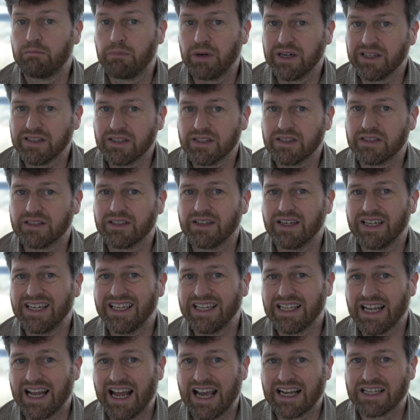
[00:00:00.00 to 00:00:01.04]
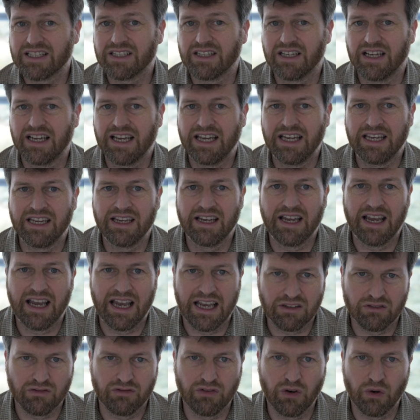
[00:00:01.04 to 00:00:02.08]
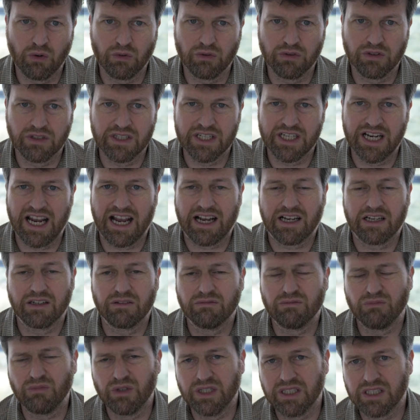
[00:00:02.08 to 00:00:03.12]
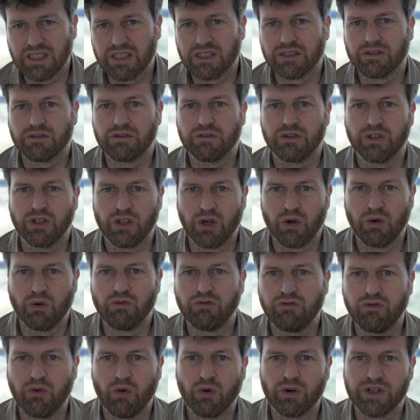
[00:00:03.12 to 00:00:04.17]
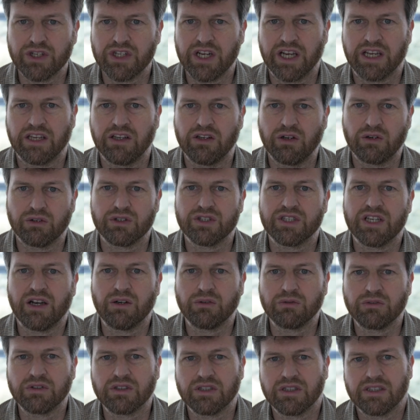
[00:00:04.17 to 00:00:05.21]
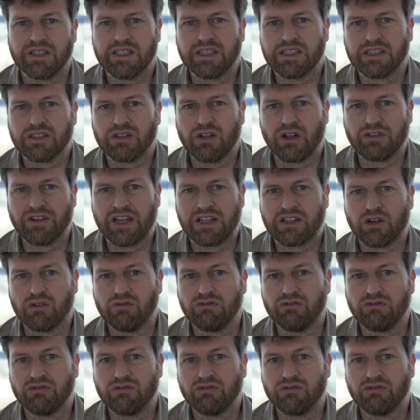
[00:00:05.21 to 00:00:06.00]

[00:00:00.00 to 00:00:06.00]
but it lacks a headphone jack, which, you know, for checking your sound is not that